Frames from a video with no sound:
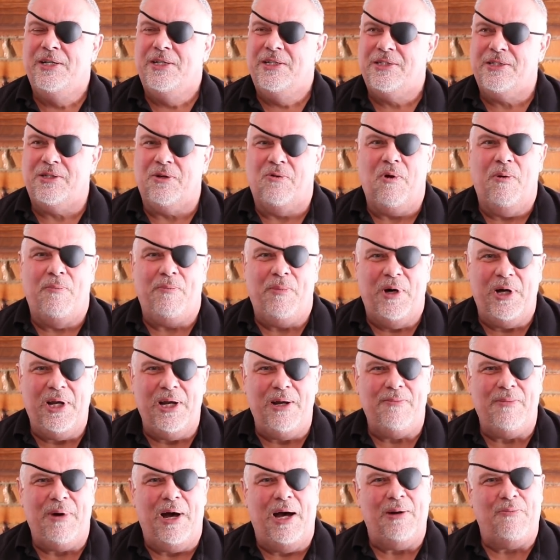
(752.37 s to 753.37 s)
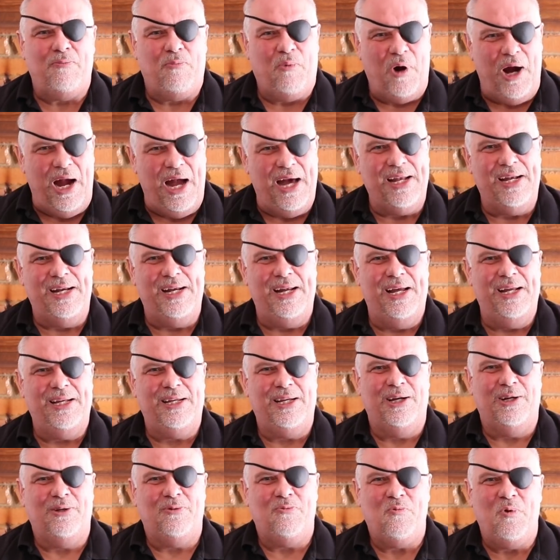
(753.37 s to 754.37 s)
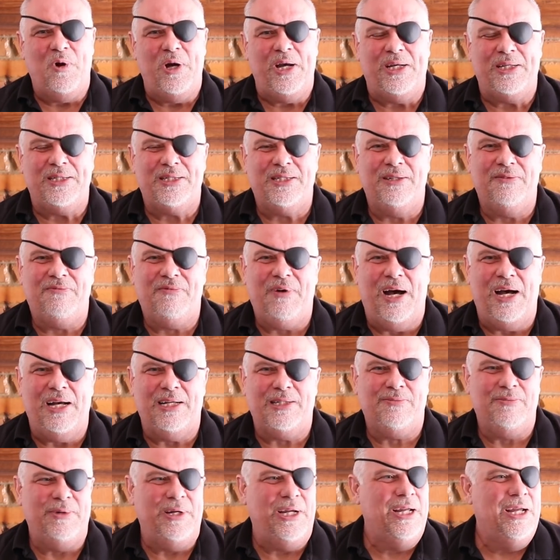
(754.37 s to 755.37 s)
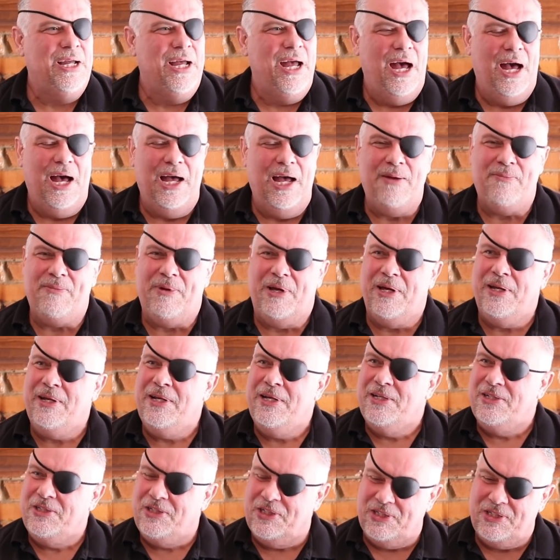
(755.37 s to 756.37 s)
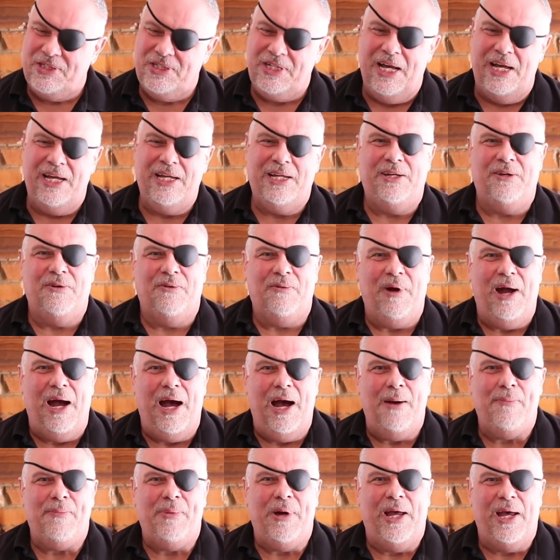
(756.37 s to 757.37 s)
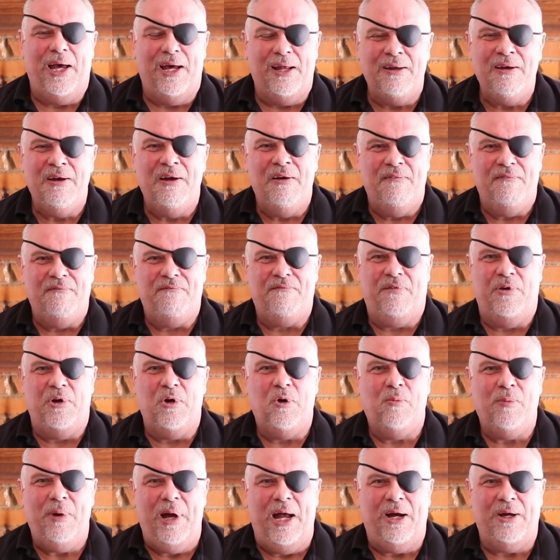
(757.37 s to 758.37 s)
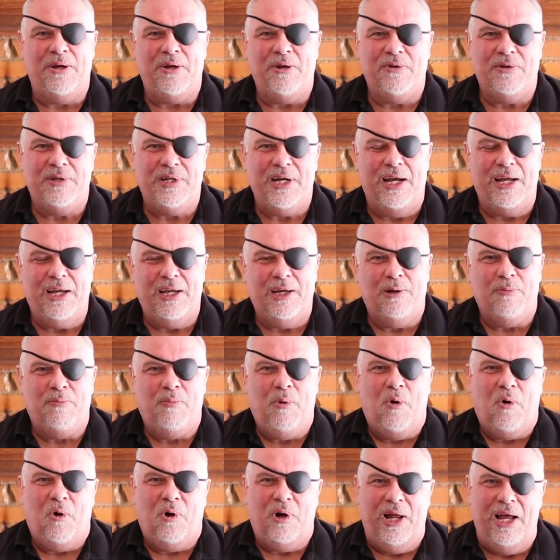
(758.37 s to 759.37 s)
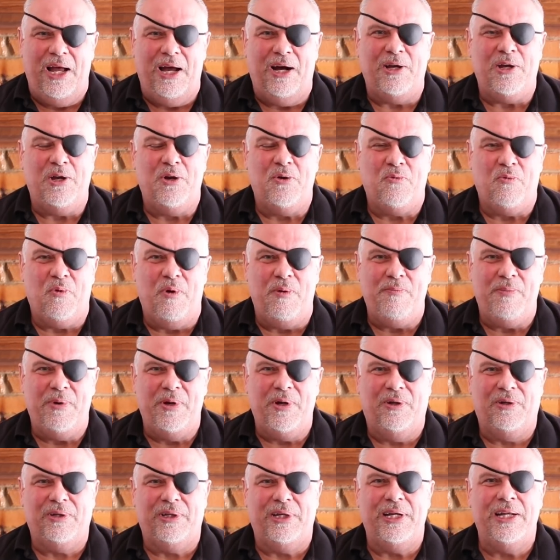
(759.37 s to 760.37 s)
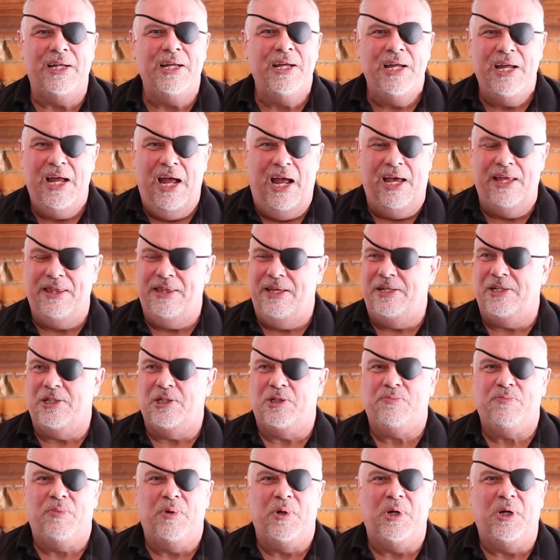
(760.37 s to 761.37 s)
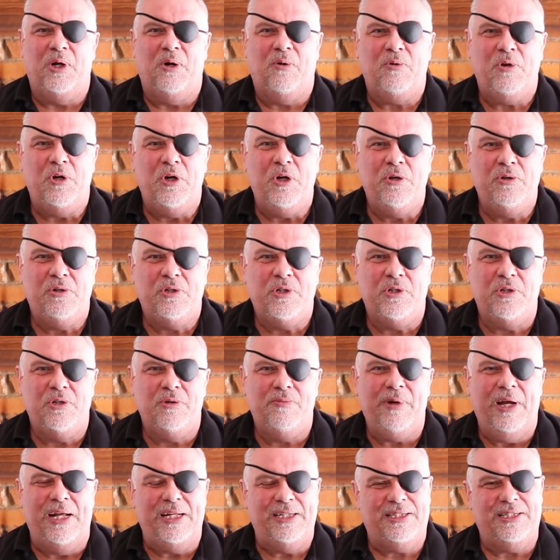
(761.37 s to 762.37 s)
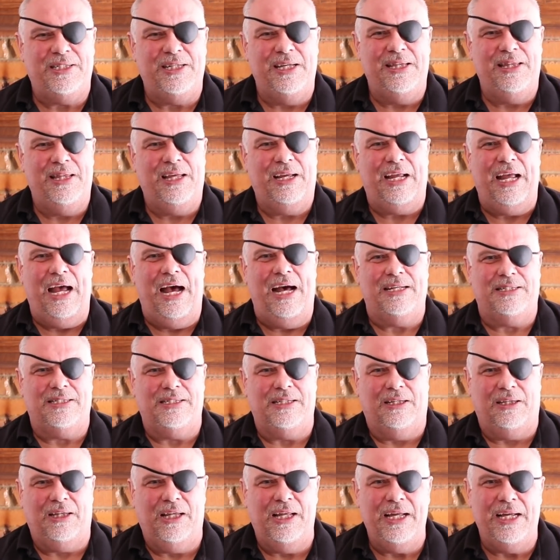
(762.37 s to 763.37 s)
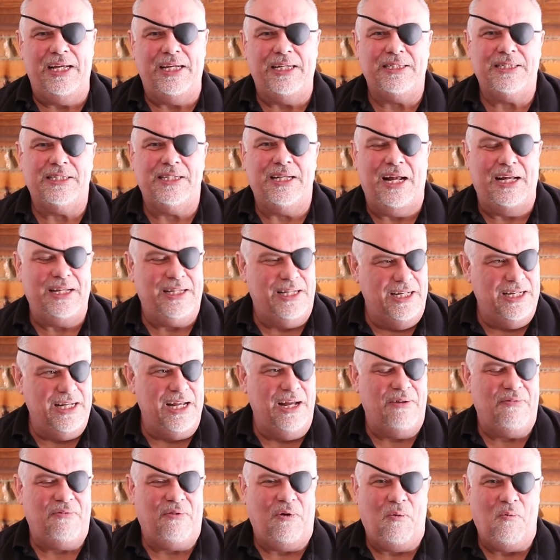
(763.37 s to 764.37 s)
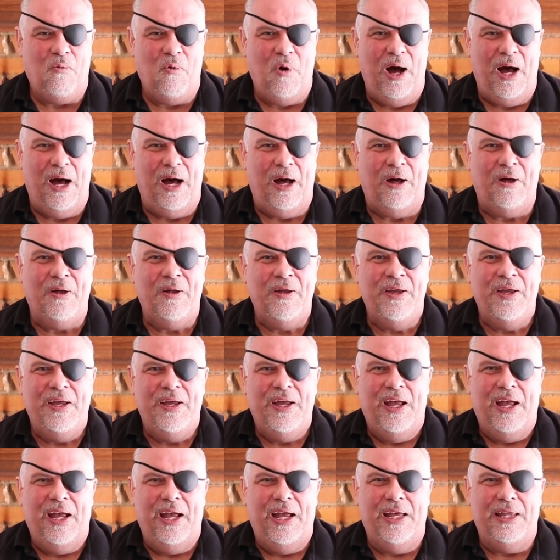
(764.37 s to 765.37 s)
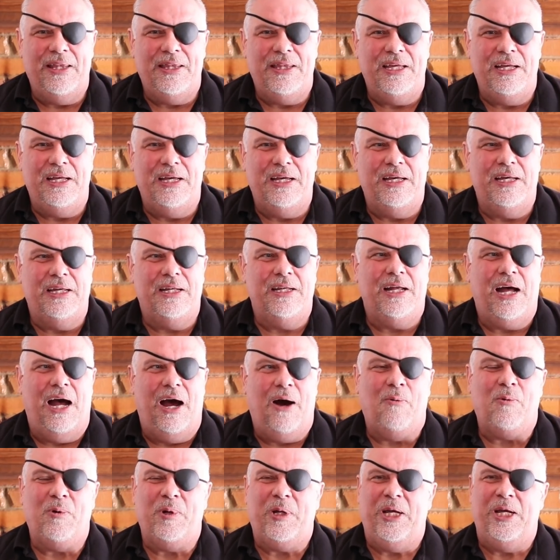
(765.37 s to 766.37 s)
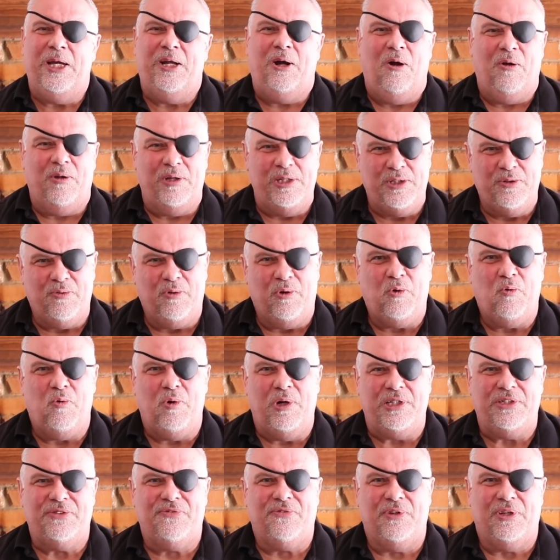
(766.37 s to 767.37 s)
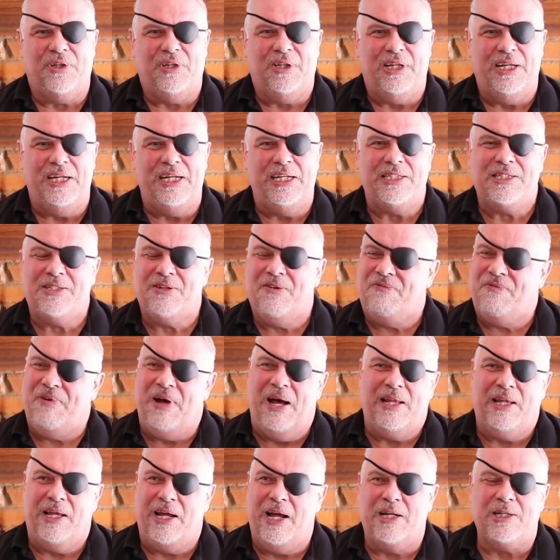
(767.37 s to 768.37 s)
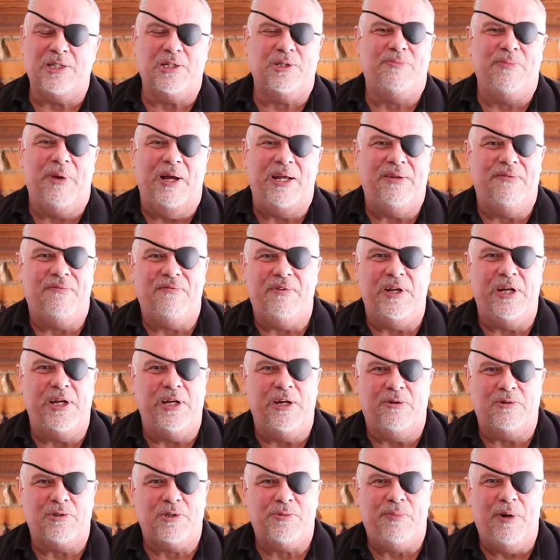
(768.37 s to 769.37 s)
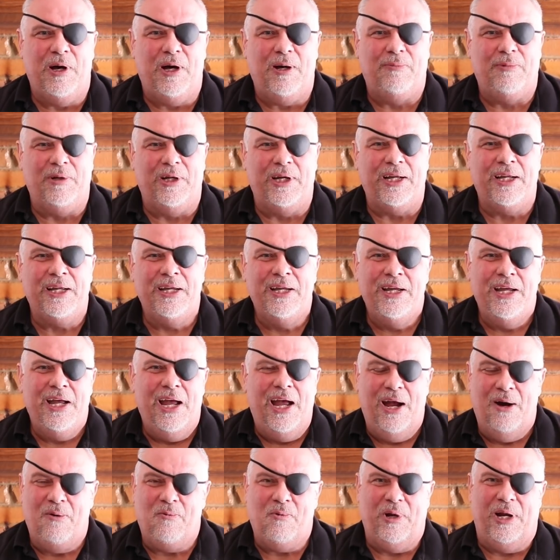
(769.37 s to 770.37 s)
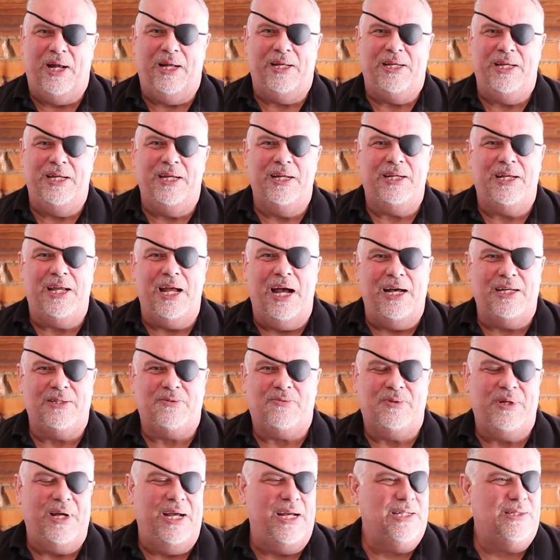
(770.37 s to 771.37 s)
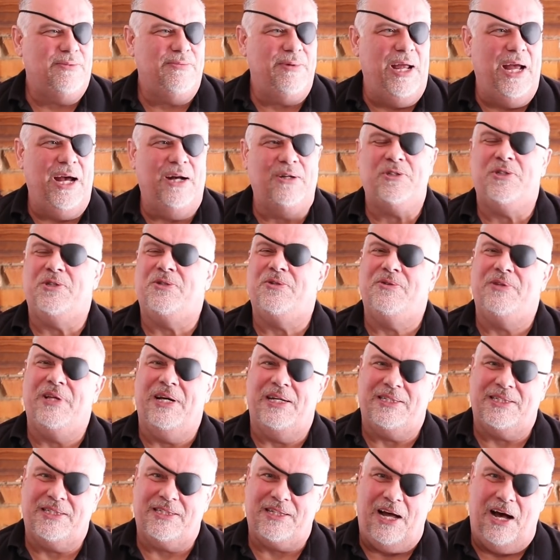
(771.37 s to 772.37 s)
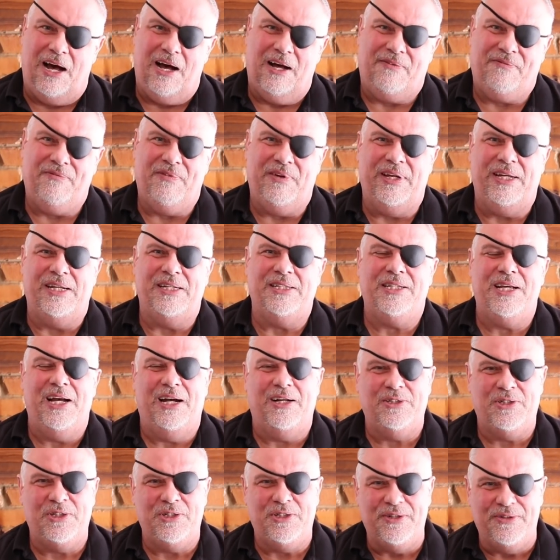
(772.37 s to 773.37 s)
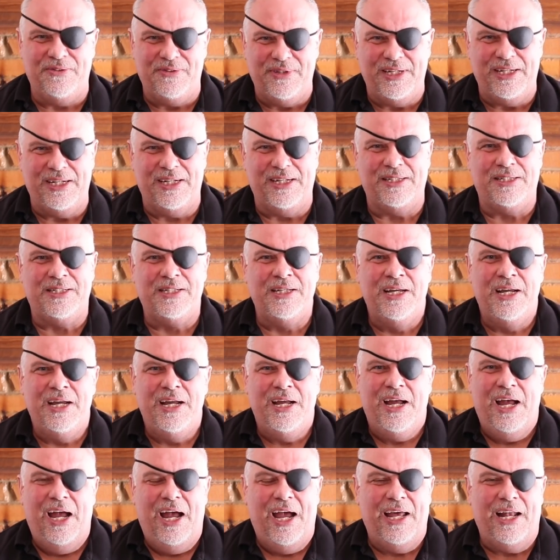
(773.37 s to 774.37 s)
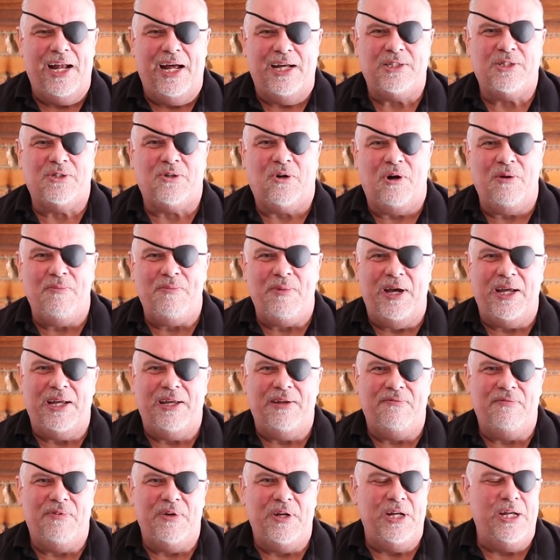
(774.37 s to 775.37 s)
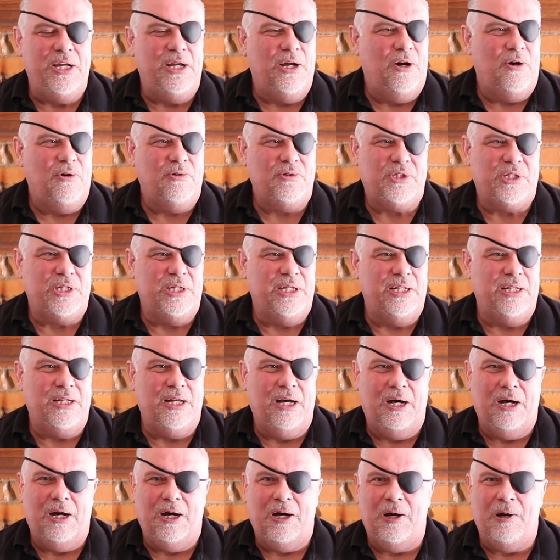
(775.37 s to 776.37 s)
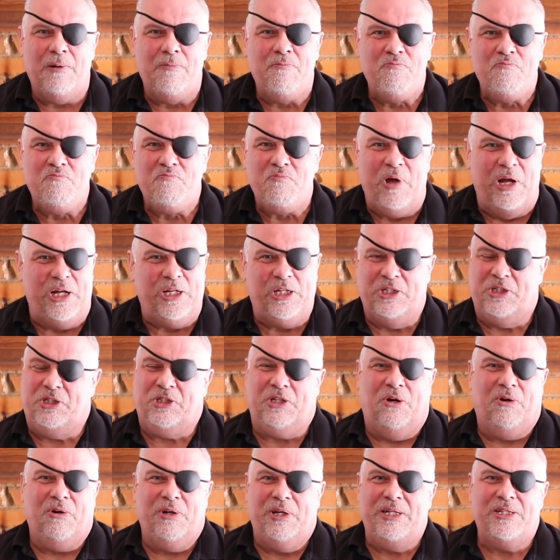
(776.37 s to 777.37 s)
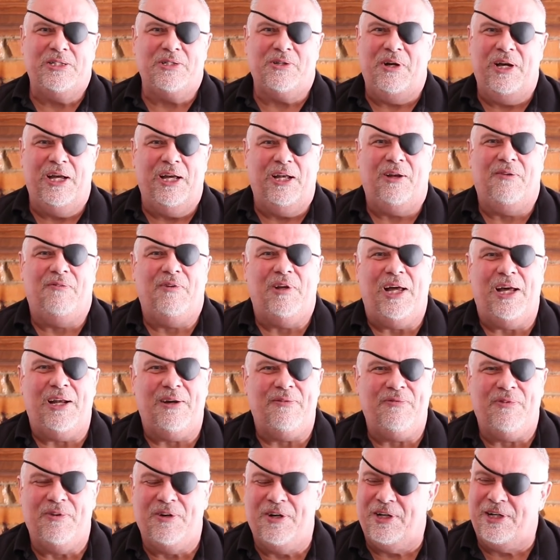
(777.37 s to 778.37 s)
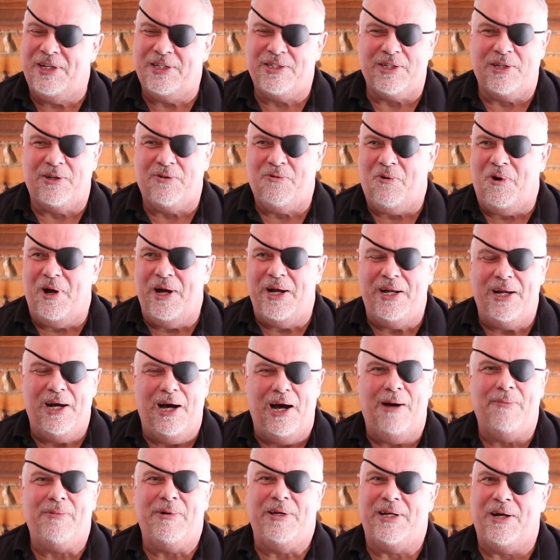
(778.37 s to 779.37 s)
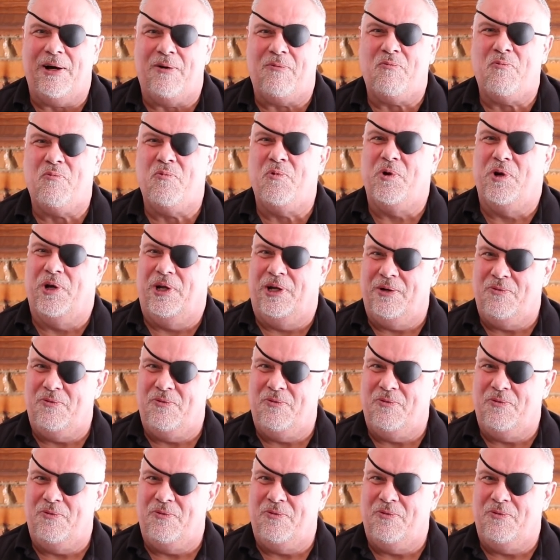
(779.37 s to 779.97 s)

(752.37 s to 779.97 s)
So a buddy of mine, Brian at EdGun West, advised me, hey man, just take your iPad, film how you take it apart, how you rebuild it, and then just put it on YouTube and send the guys the links. And I did that for a while, and then I would get all these requests for the links. So finally I just made the videos public. And when I did, guys would ask me, how'd you do that stock finish? How'd you do this? And I started making videos, and it just turned into a hell of a lot of fun. It's a great hobby, and I really,